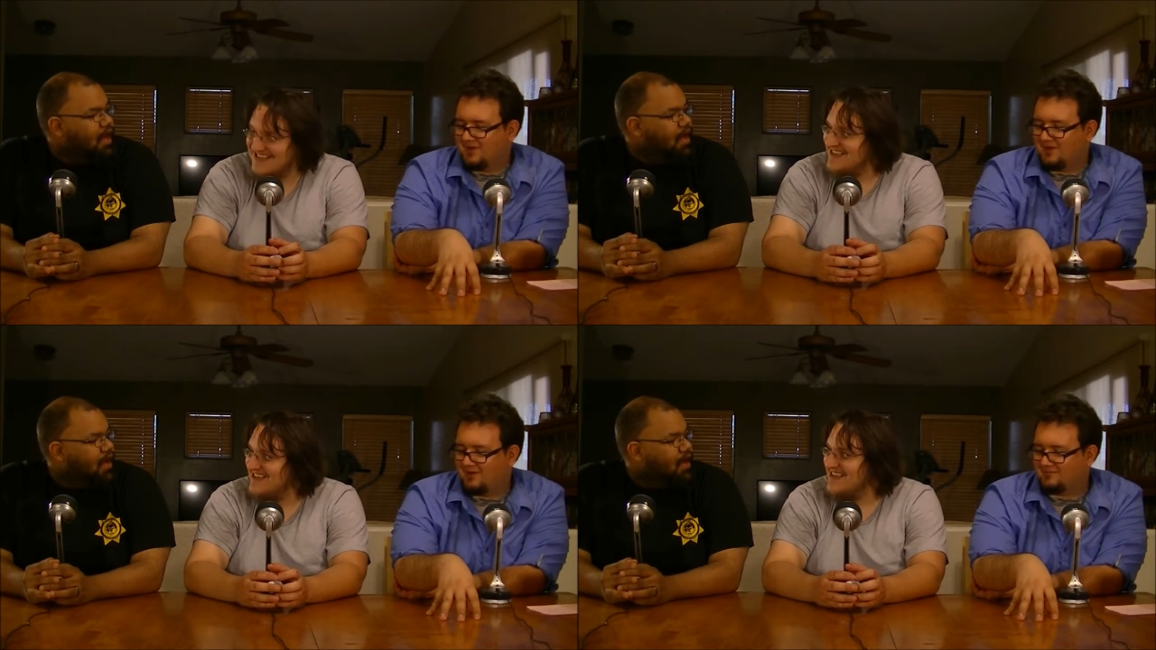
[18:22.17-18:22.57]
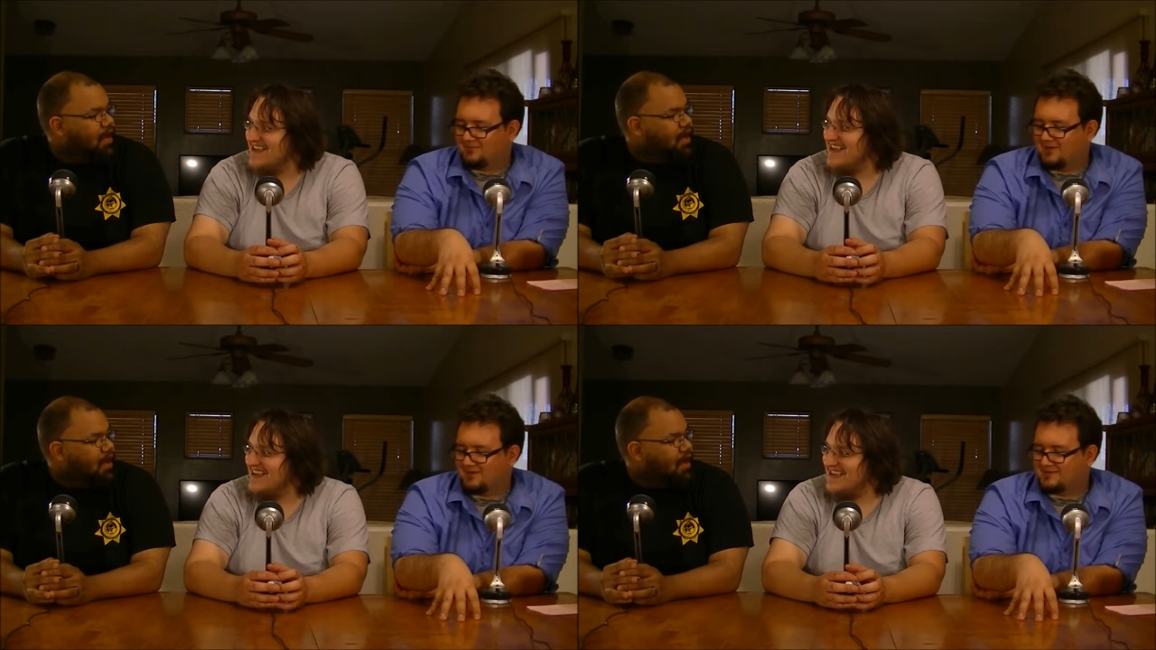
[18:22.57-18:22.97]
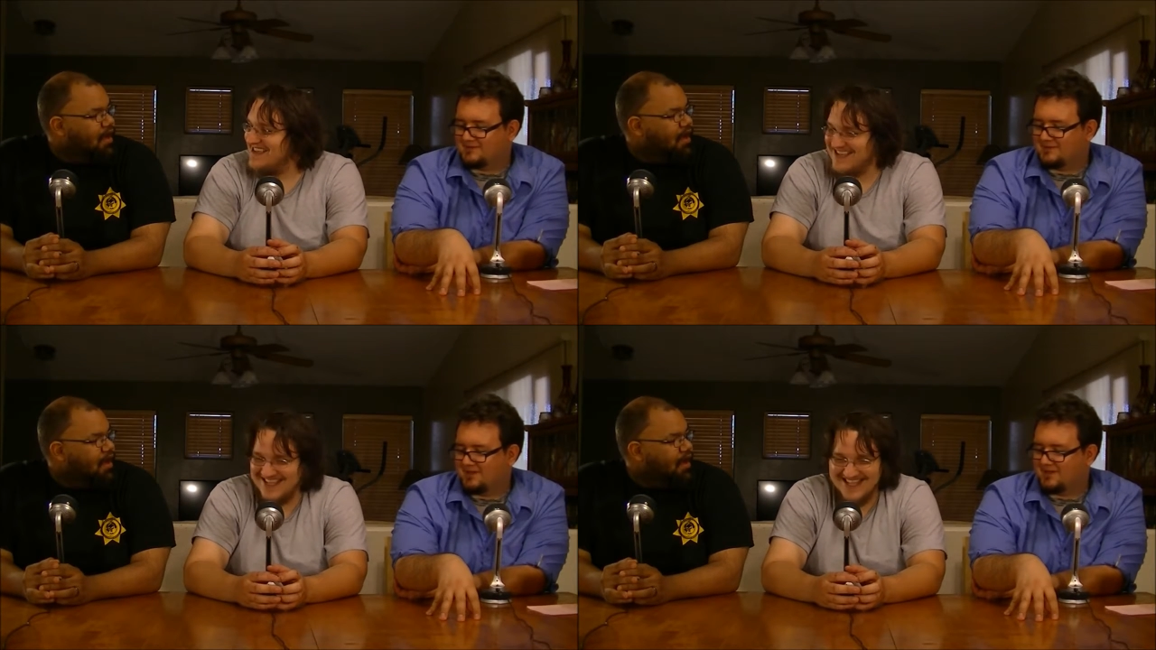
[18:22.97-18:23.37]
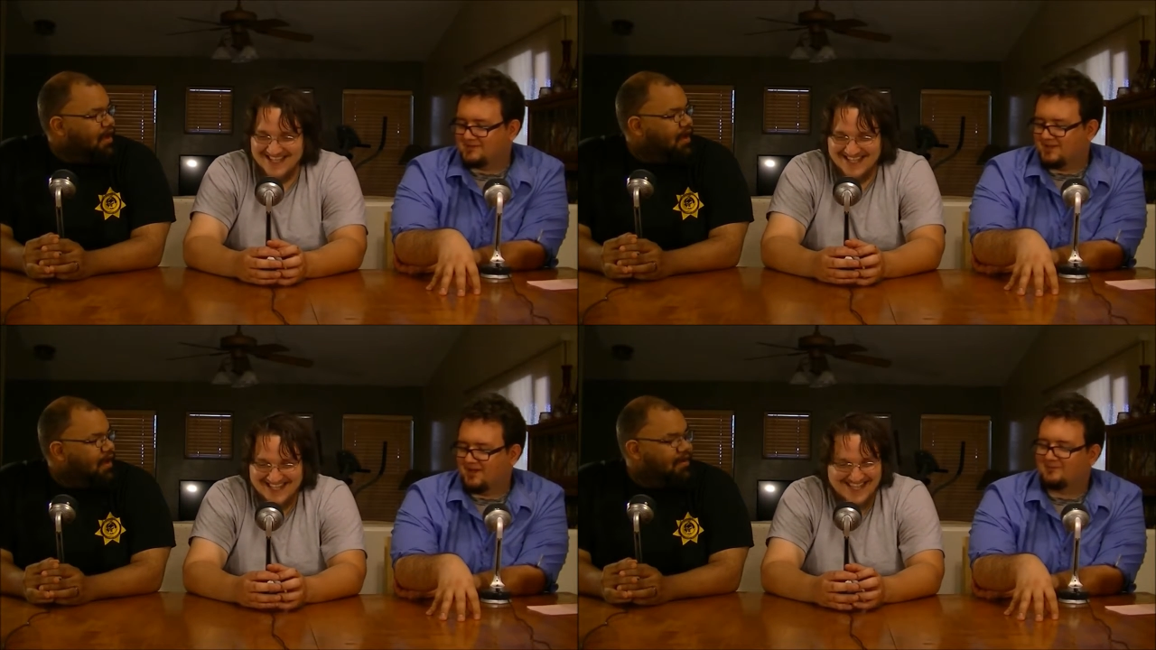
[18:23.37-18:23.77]
Speaker 1: All right. I
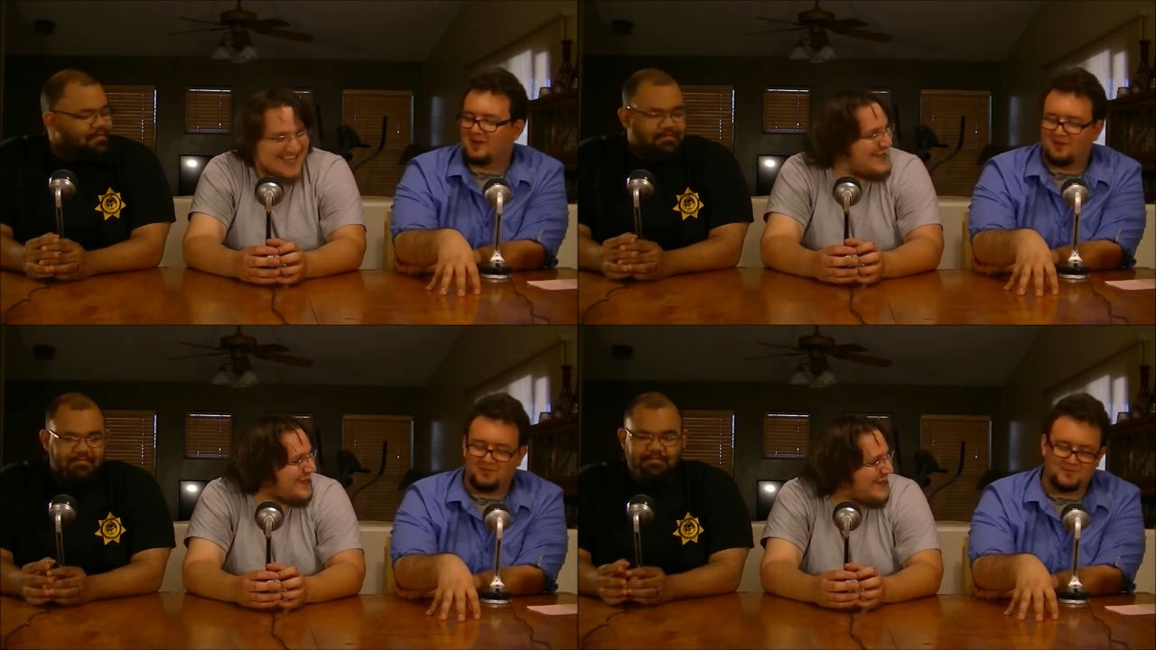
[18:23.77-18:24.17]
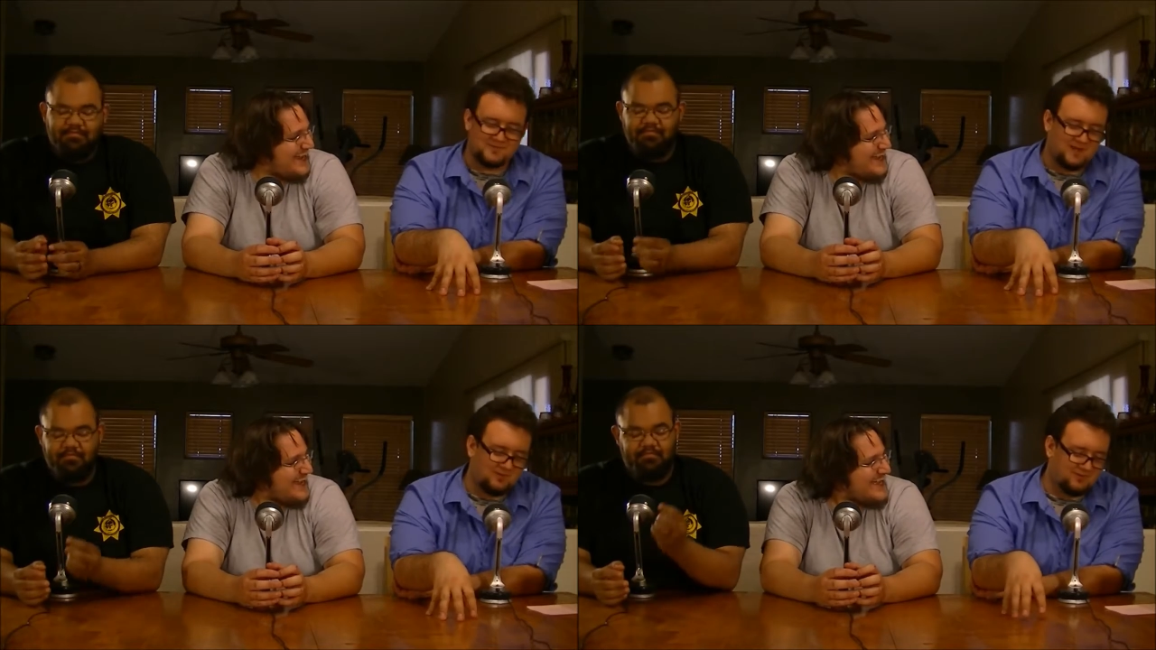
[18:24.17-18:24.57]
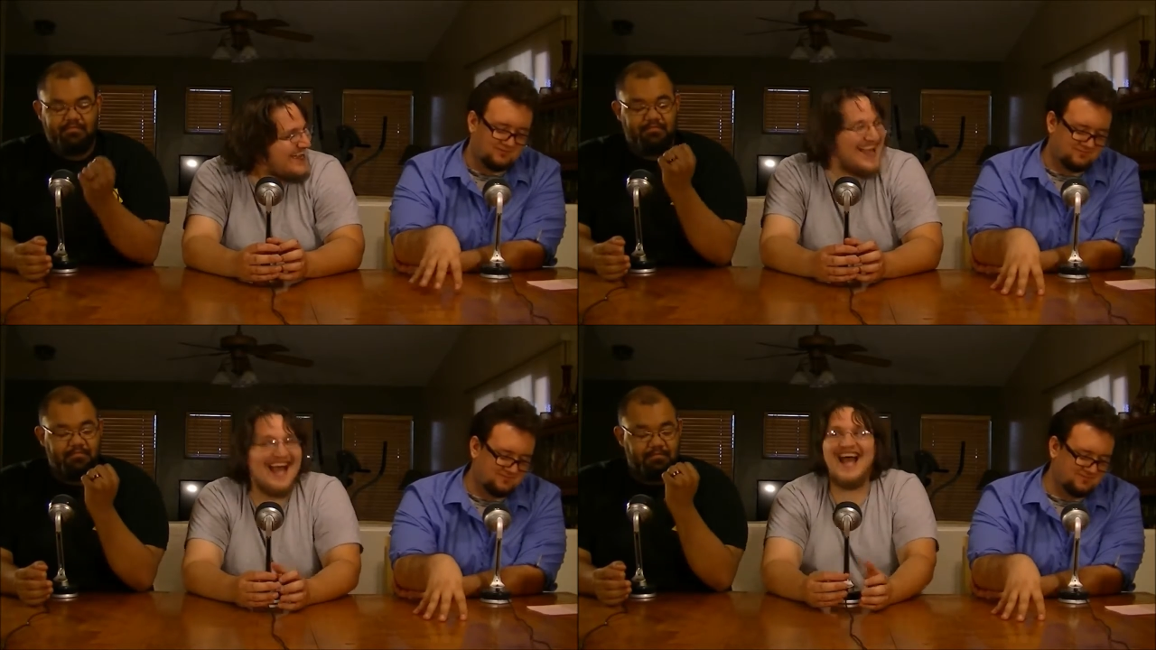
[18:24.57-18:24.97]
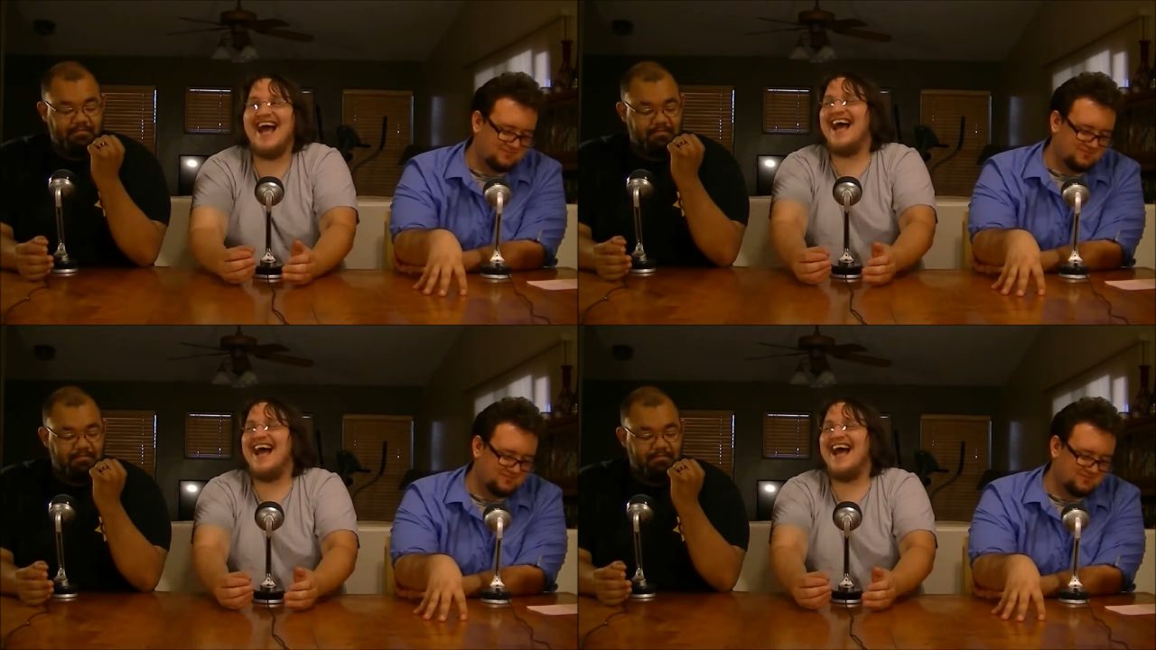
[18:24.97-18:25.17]
guess I'll lose that one.